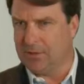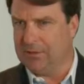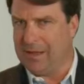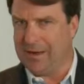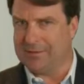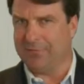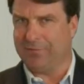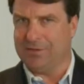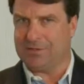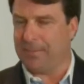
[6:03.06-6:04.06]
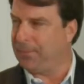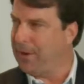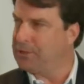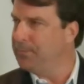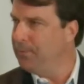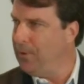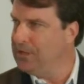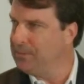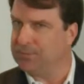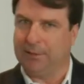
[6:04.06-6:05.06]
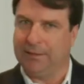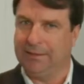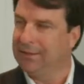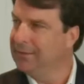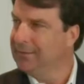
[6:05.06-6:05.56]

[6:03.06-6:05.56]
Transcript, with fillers: there a lot of different separation points between